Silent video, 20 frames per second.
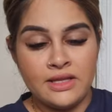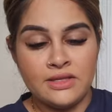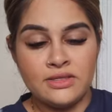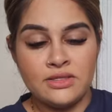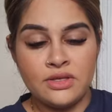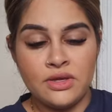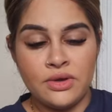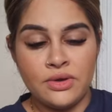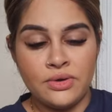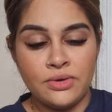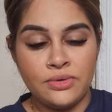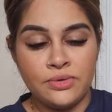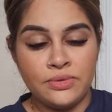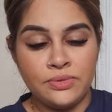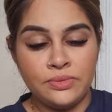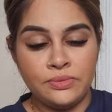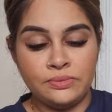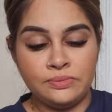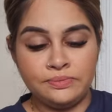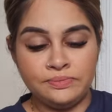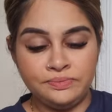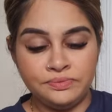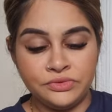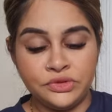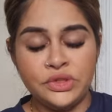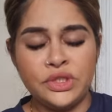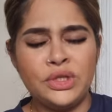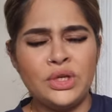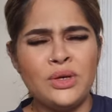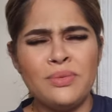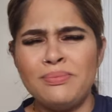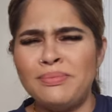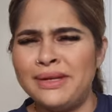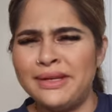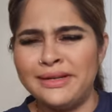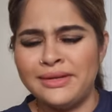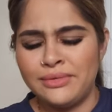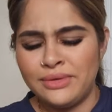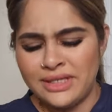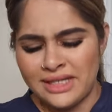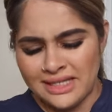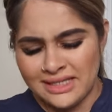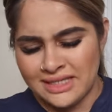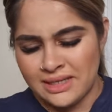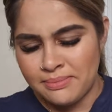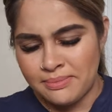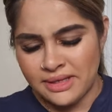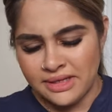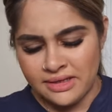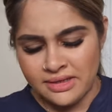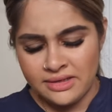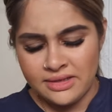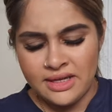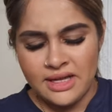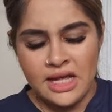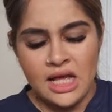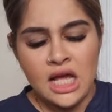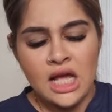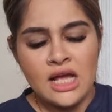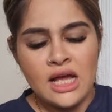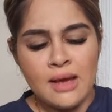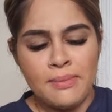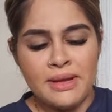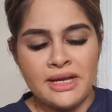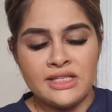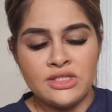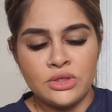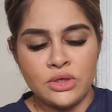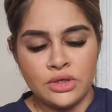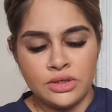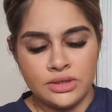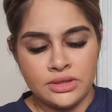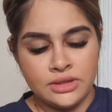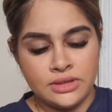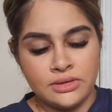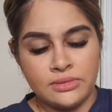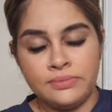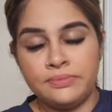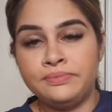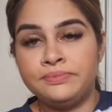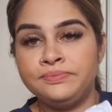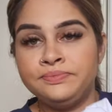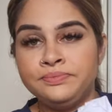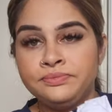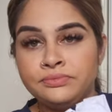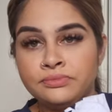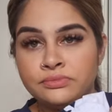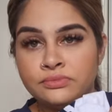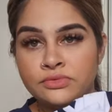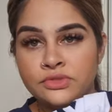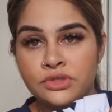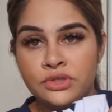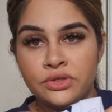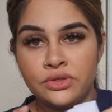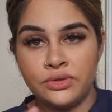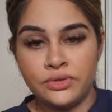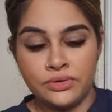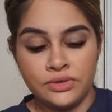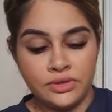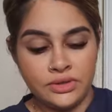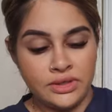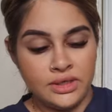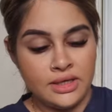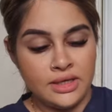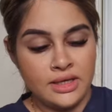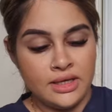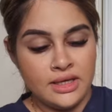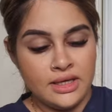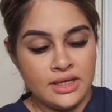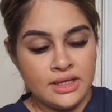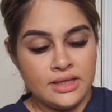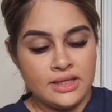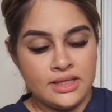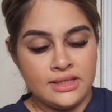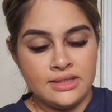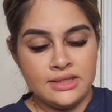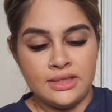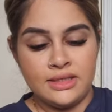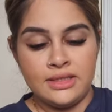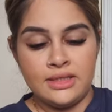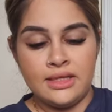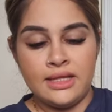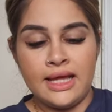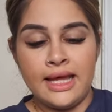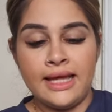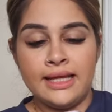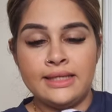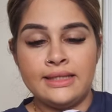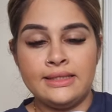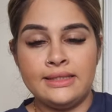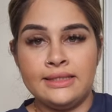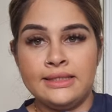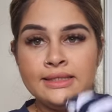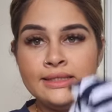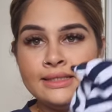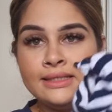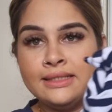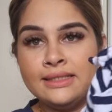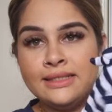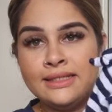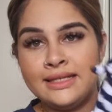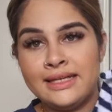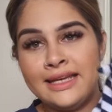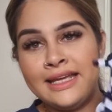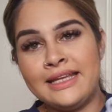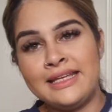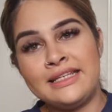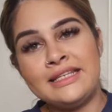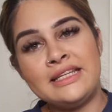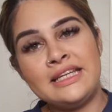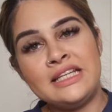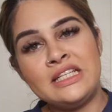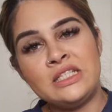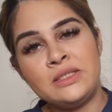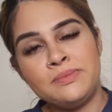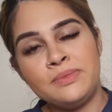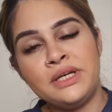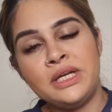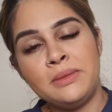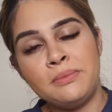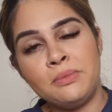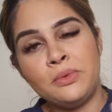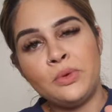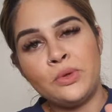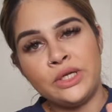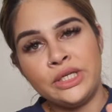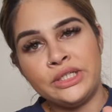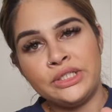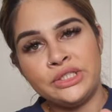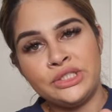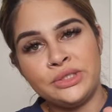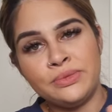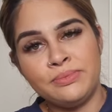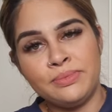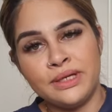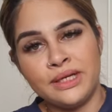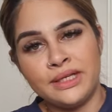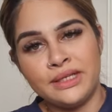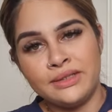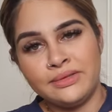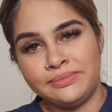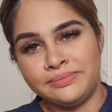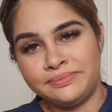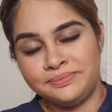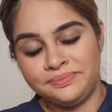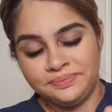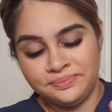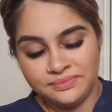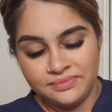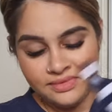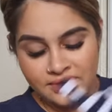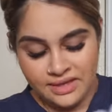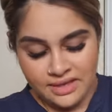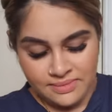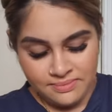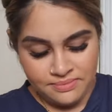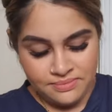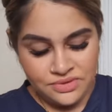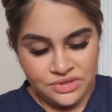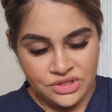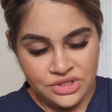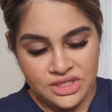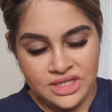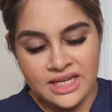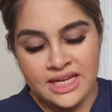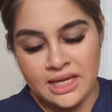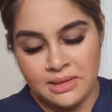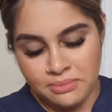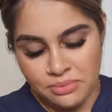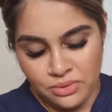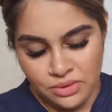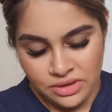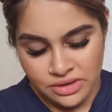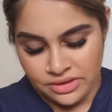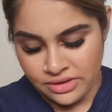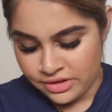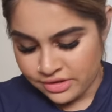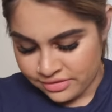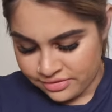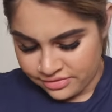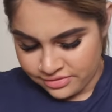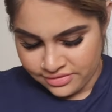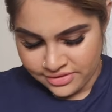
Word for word: So, sorry, not mitten. Did I say mitten? I meant socks. So that's the little hat. It, it's pretty boyish, but she can pull it off.